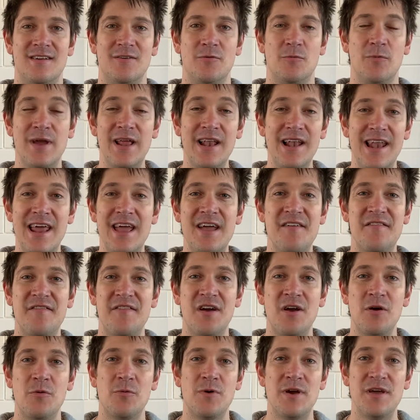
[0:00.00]
We live
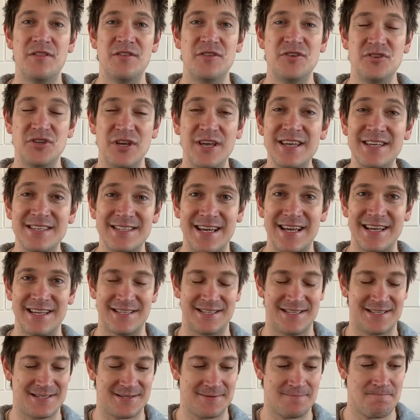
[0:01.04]
with
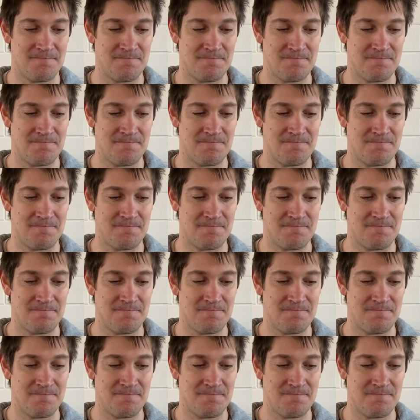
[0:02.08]
Jesus.